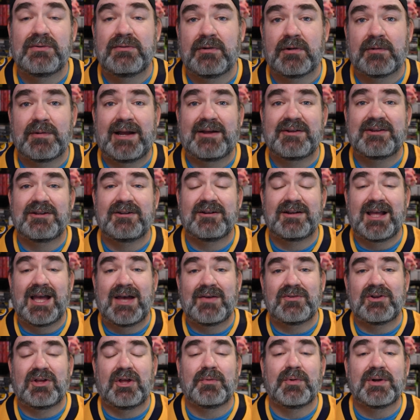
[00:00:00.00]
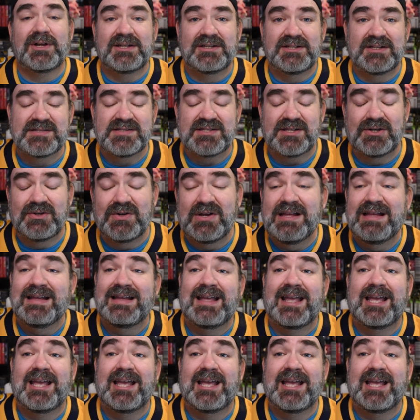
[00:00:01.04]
new around here and haven't already done so.